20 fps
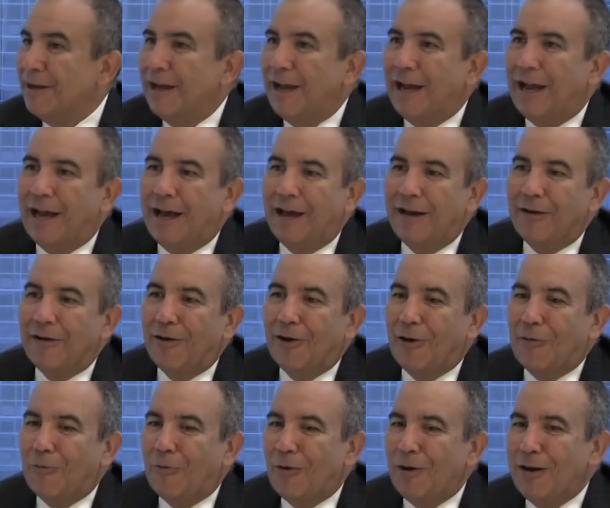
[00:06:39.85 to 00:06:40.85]
And
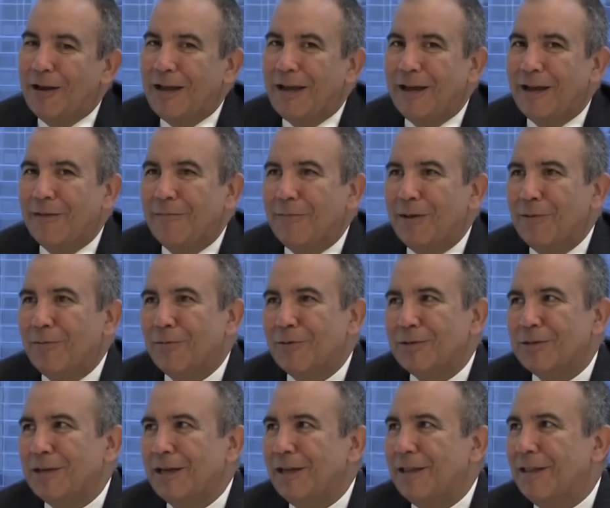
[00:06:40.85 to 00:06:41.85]
on one hand, people
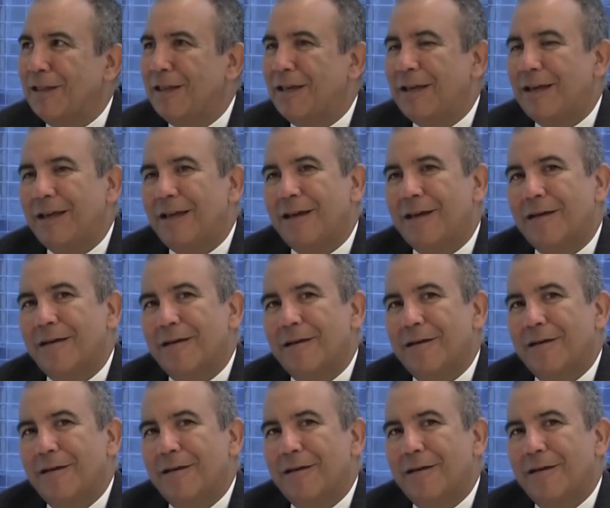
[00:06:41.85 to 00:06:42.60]
would say the